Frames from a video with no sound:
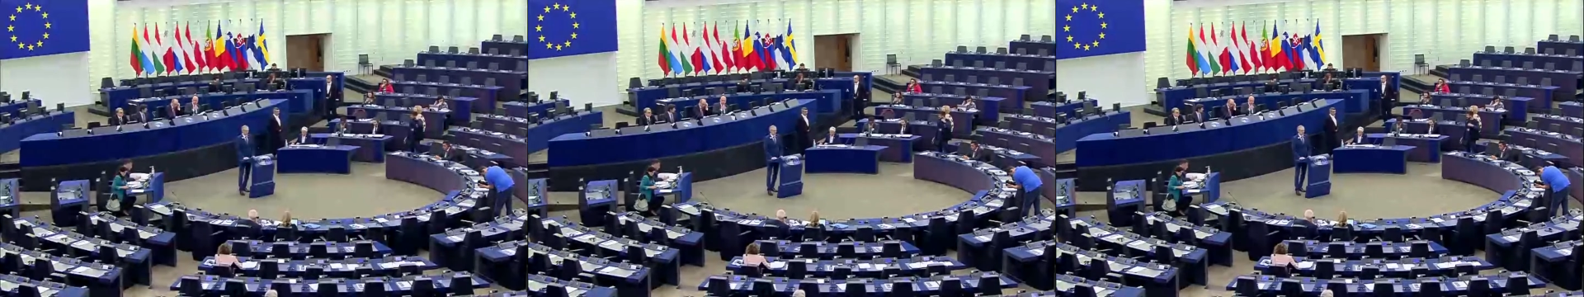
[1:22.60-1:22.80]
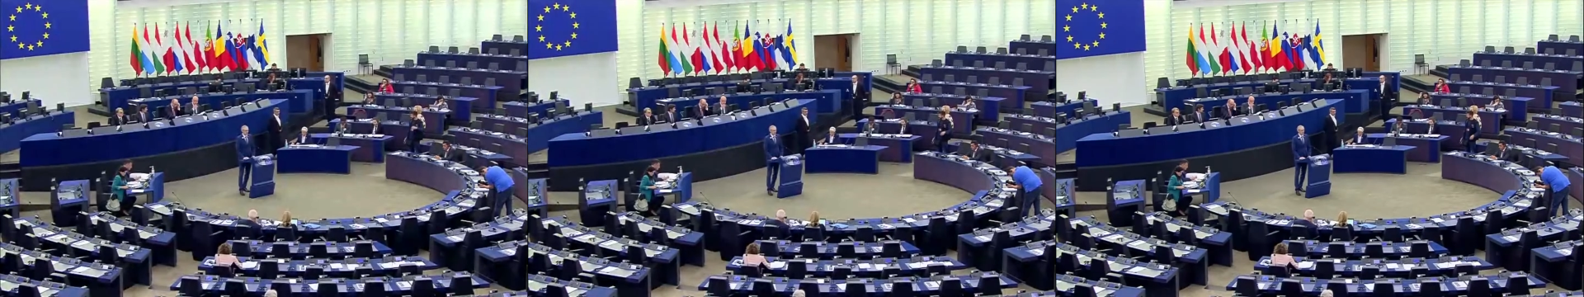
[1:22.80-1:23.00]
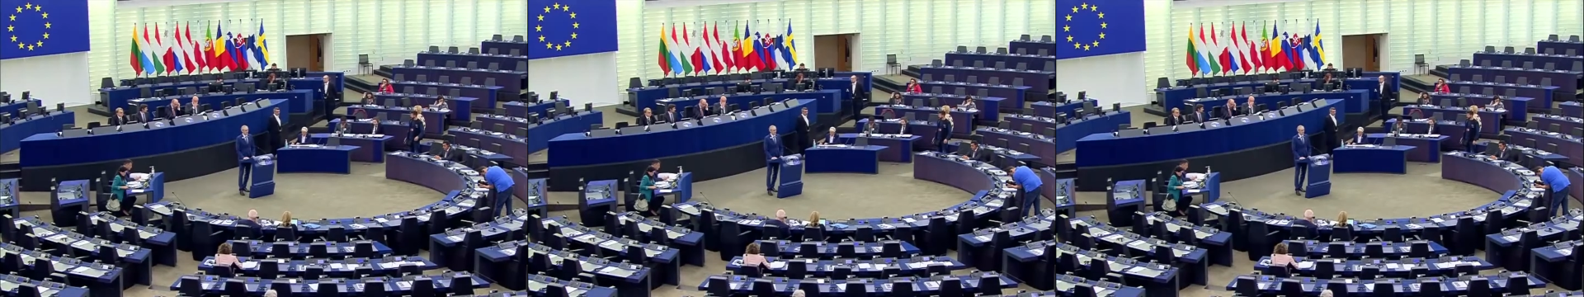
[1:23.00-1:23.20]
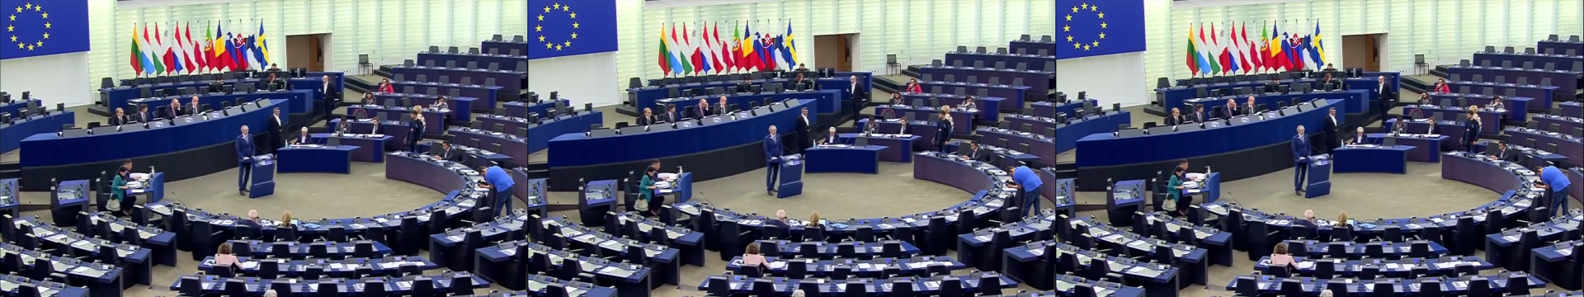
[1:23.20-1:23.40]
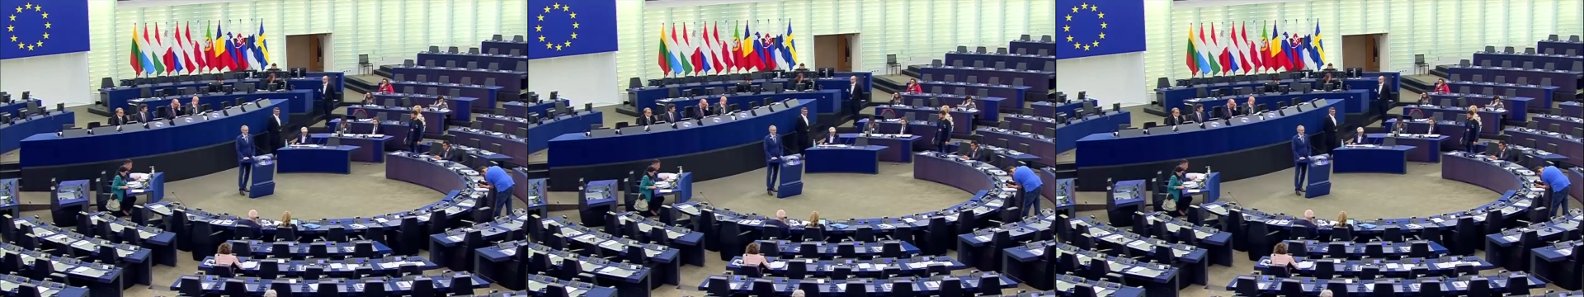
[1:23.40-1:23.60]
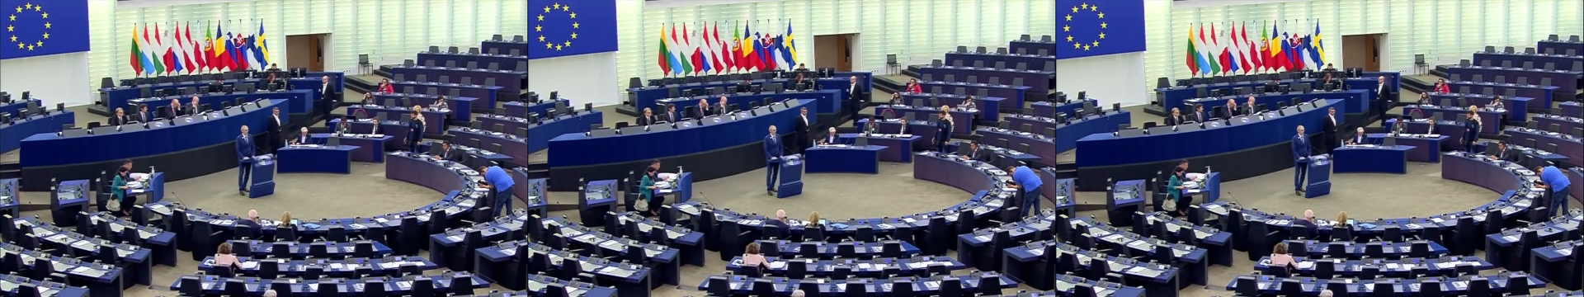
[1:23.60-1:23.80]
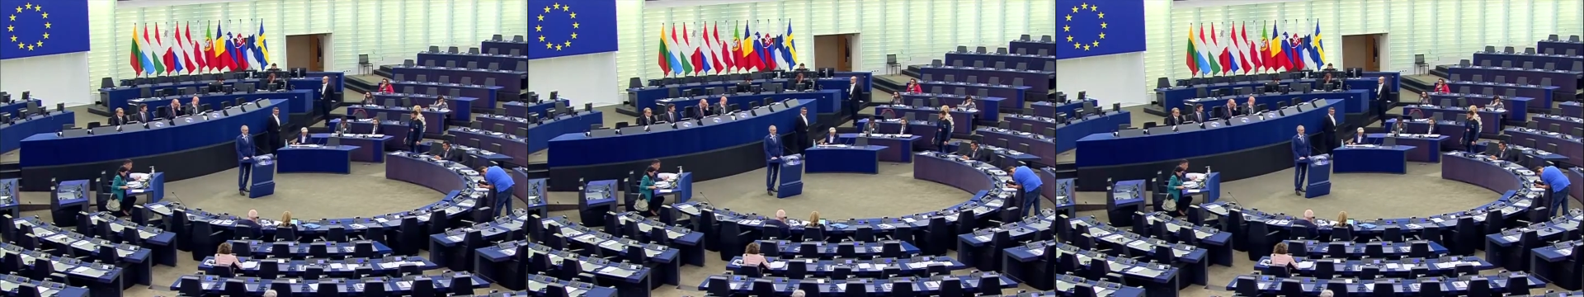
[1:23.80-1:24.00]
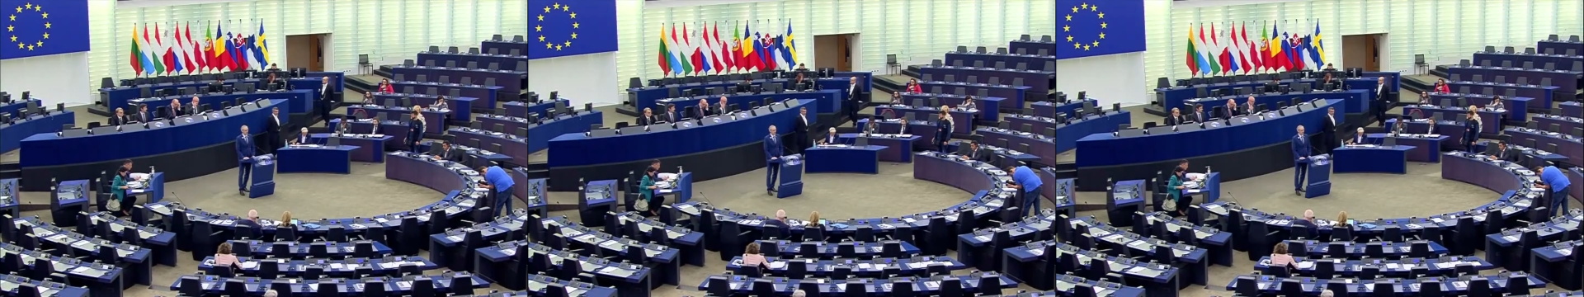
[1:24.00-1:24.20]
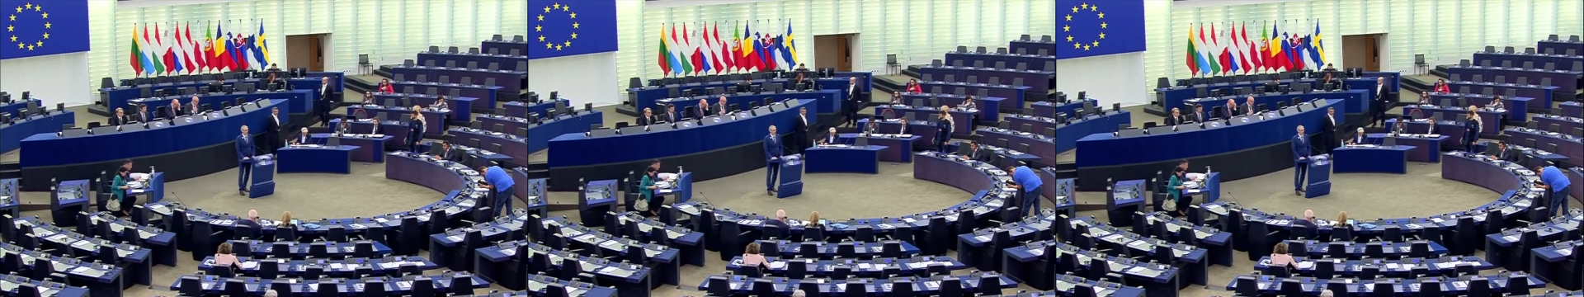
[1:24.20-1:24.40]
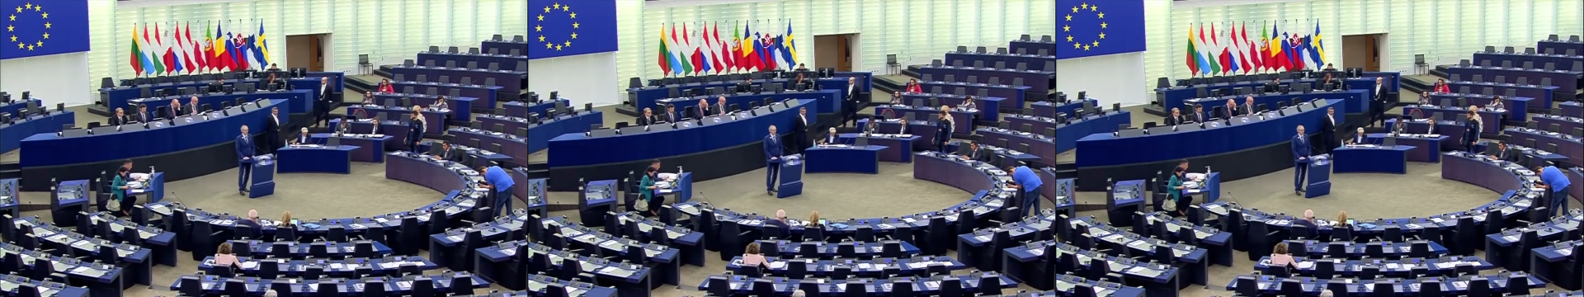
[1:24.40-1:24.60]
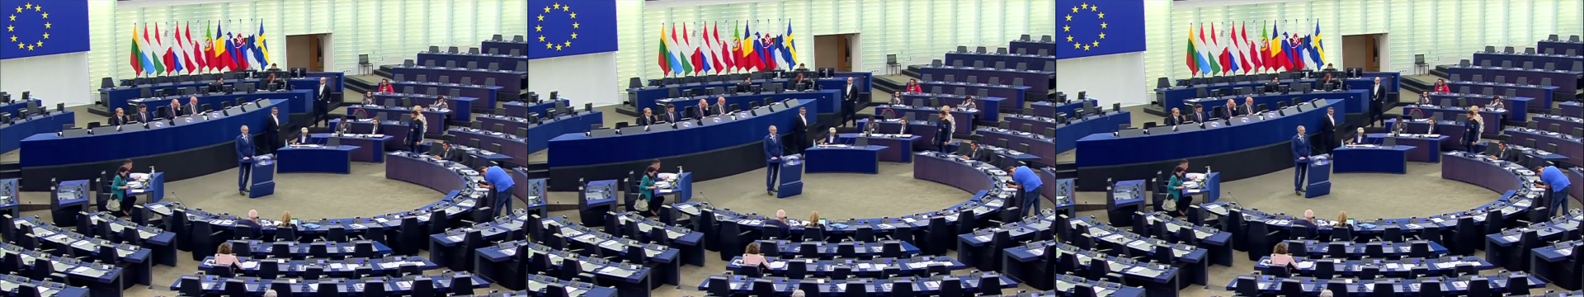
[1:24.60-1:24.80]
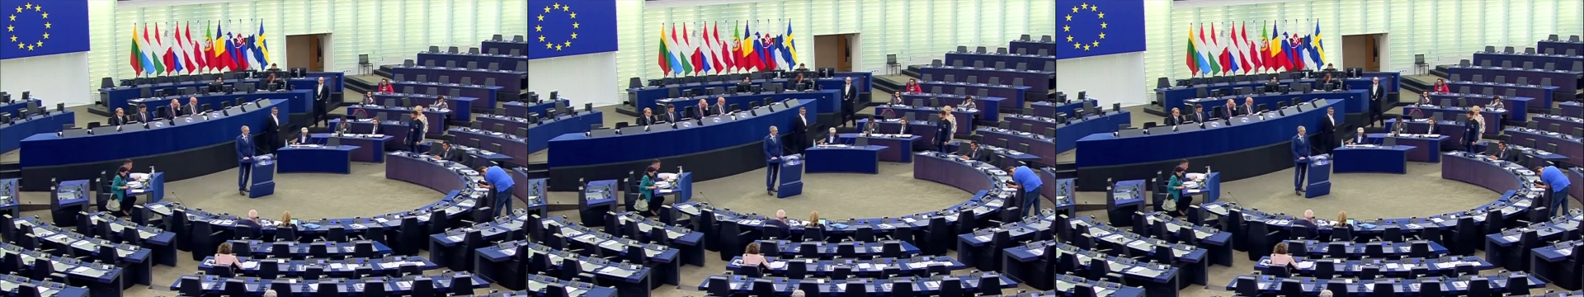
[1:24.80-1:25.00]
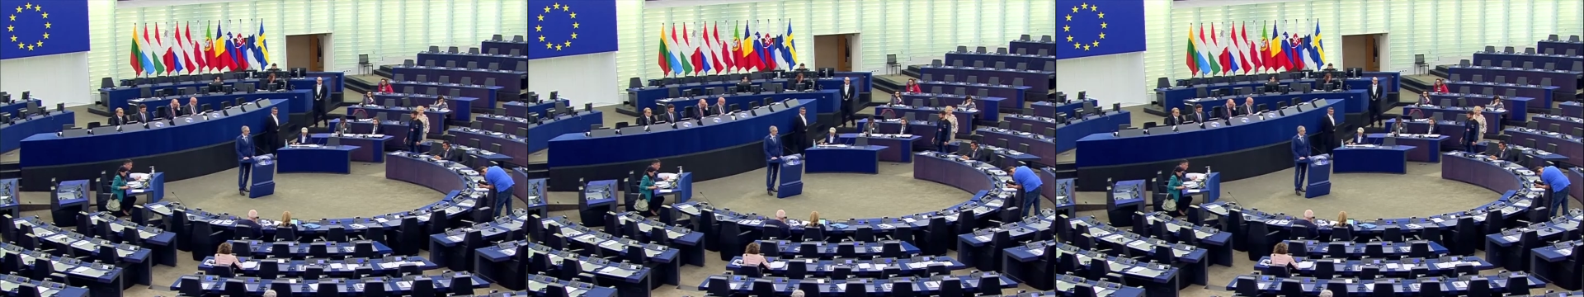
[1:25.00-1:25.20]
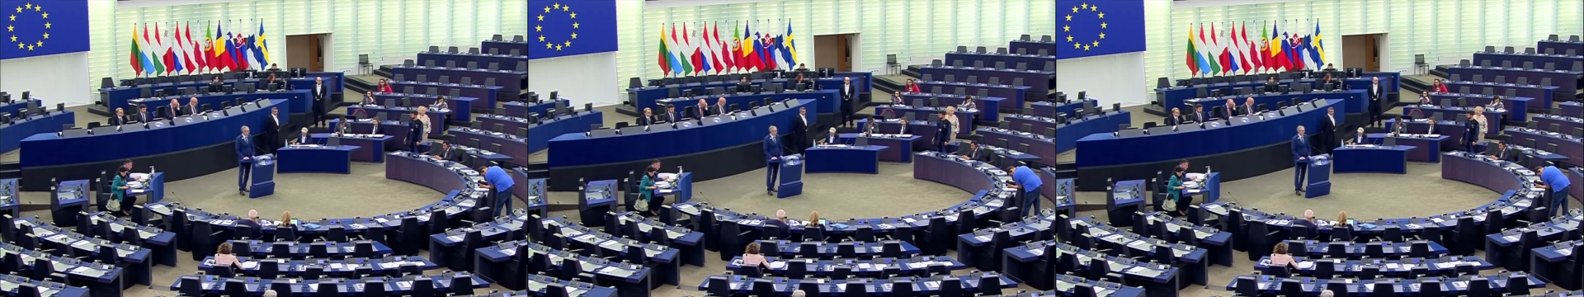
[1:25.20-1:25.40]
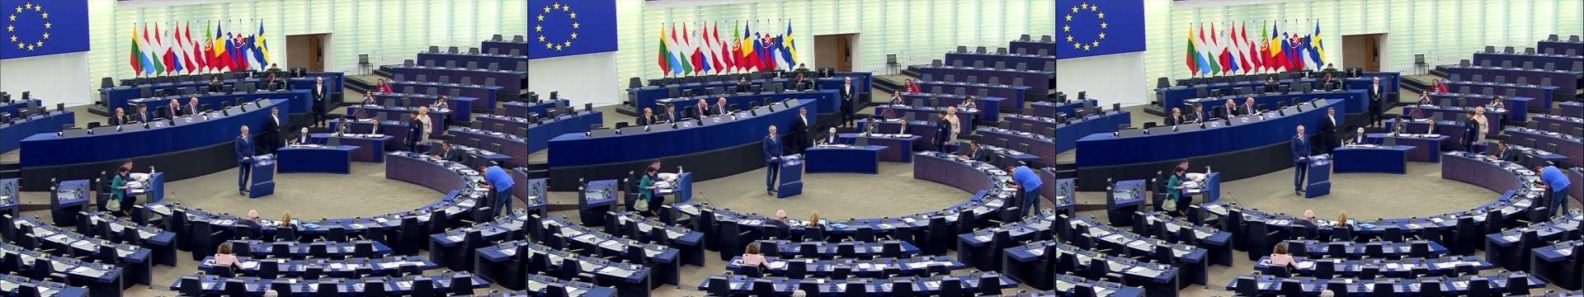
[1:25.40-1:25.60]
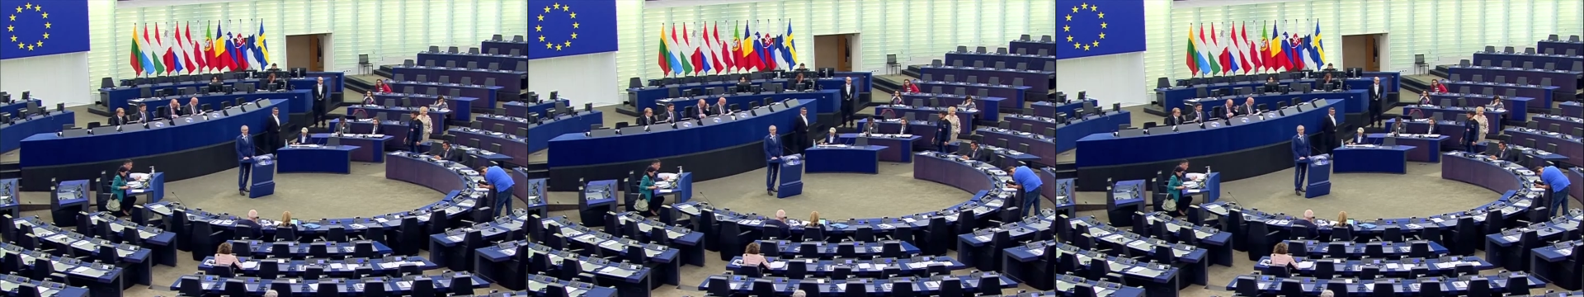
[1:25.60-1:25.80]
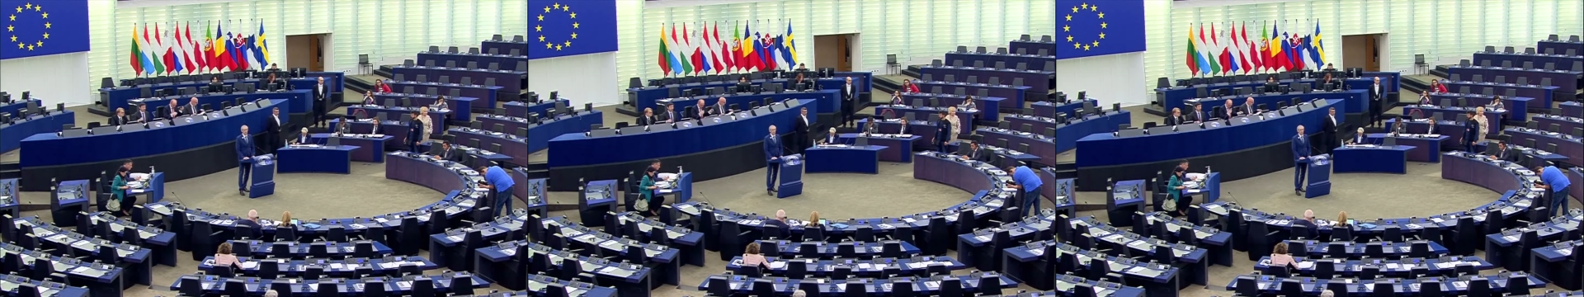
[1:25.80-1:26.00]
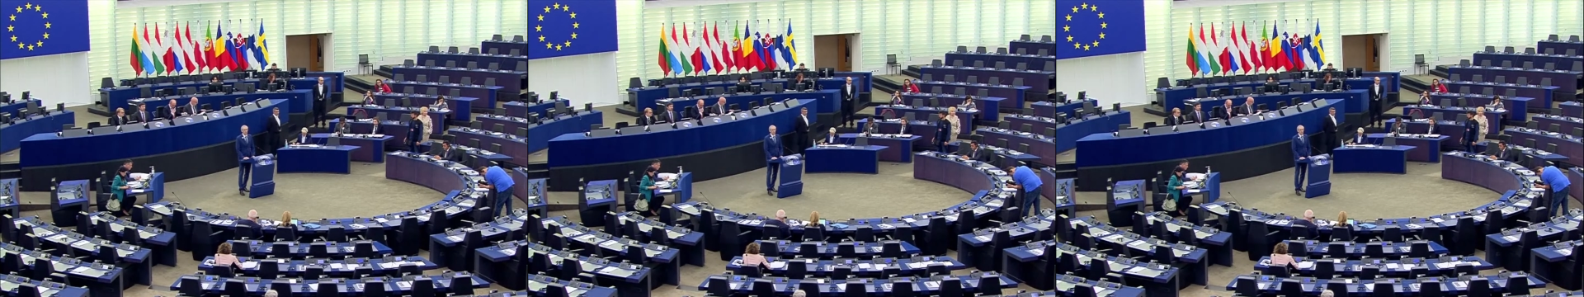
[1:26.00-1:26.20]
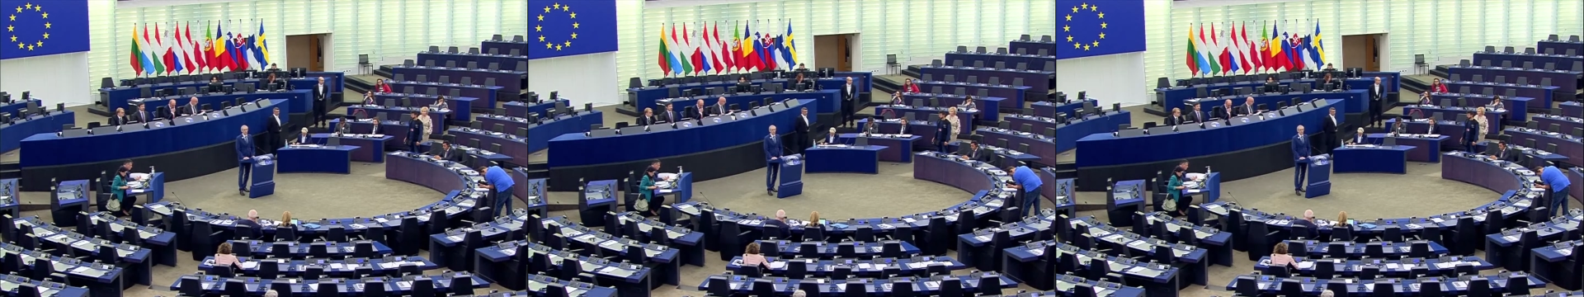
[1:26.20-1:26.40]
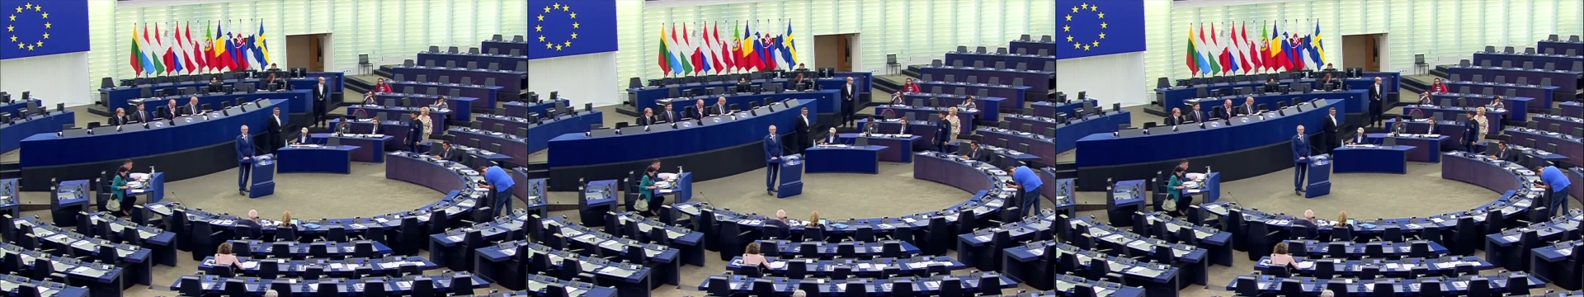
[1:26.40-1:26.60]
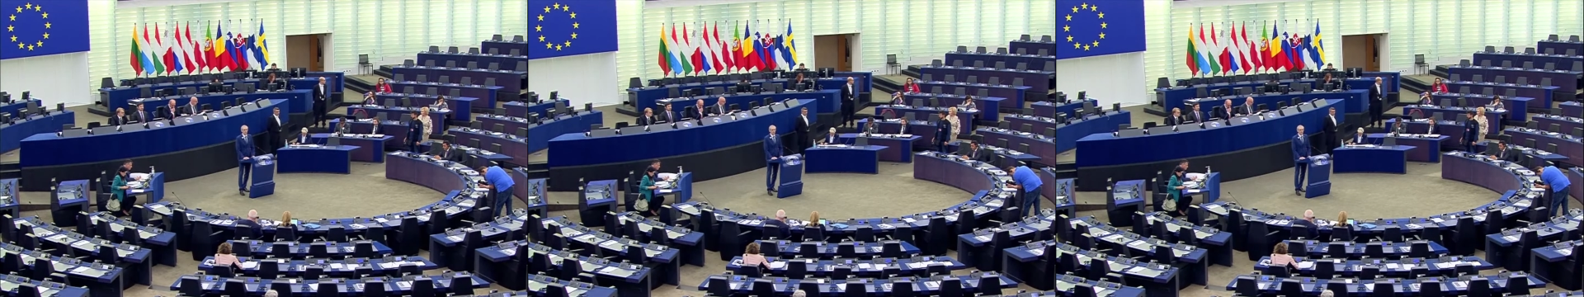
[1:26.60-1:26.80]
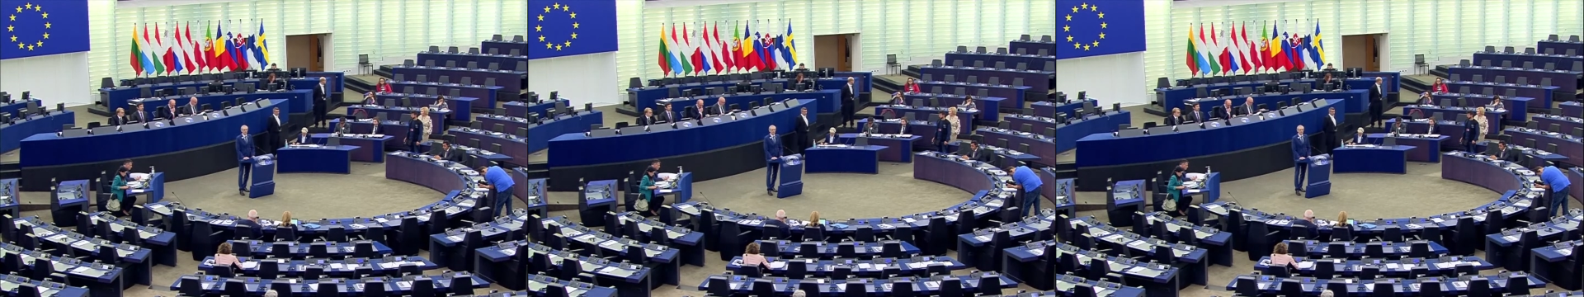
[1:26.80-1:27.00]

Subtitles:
Nobody's mouth can be seen.